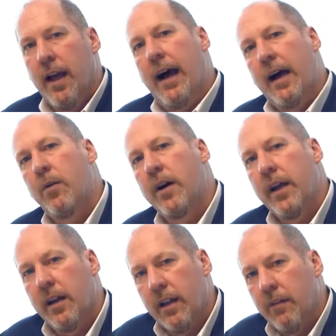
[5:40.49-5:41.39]
I want
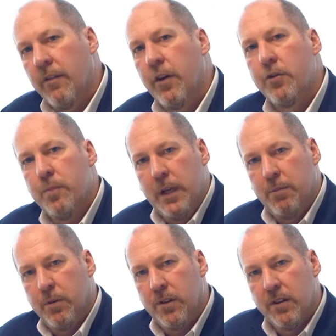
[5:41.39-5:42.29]
you to love those
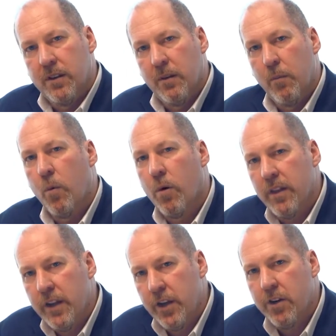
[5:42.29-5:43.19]
people more
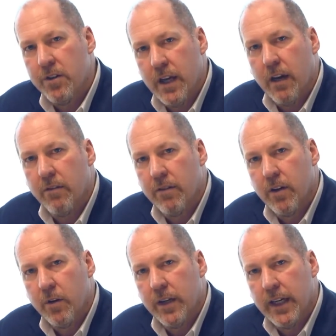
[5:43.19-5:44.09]
than yourself,
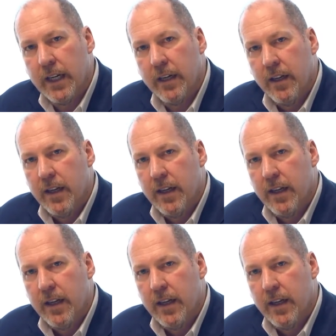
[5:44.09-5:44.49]
okay?